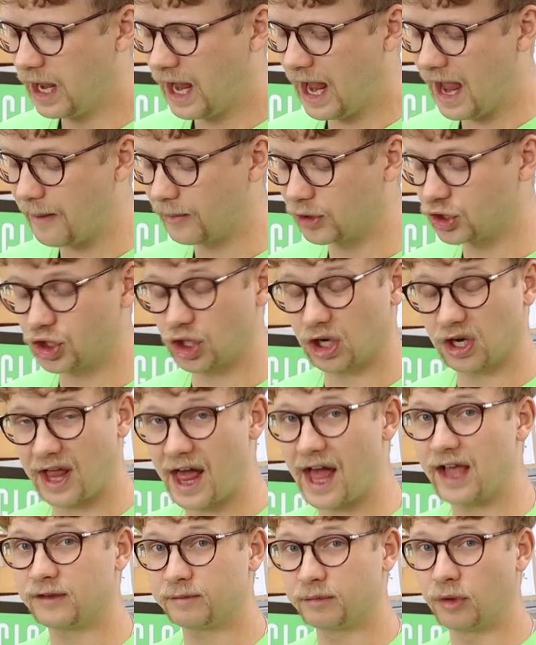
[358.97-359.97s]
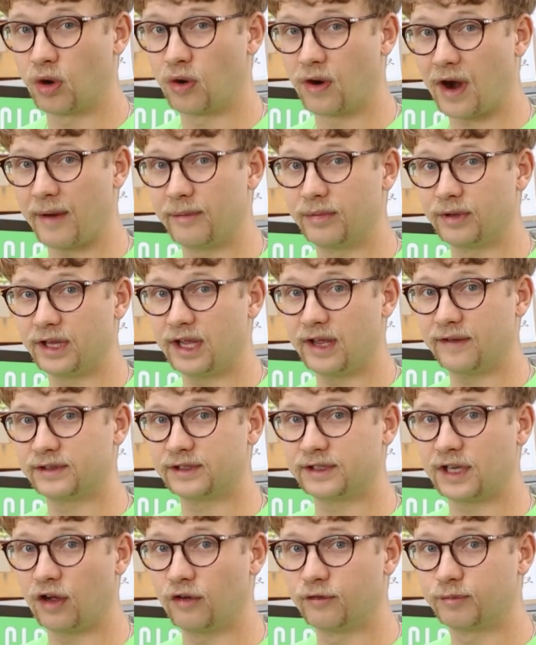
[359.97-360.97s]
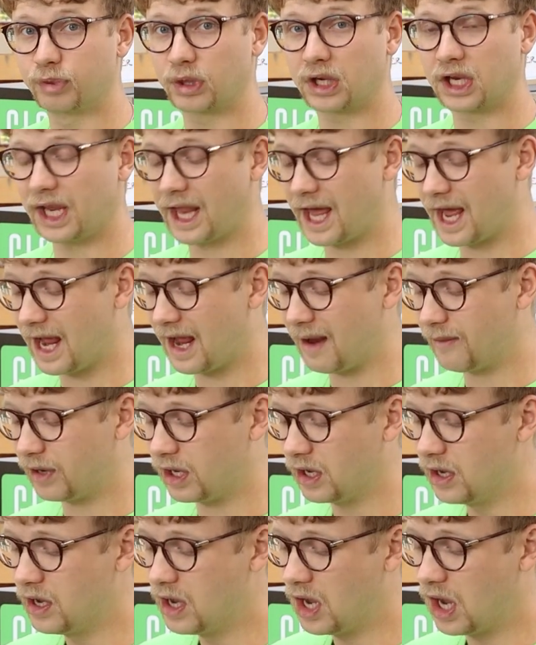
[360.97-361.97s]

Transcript: amateur glassblower, I believe, self-proclaimed.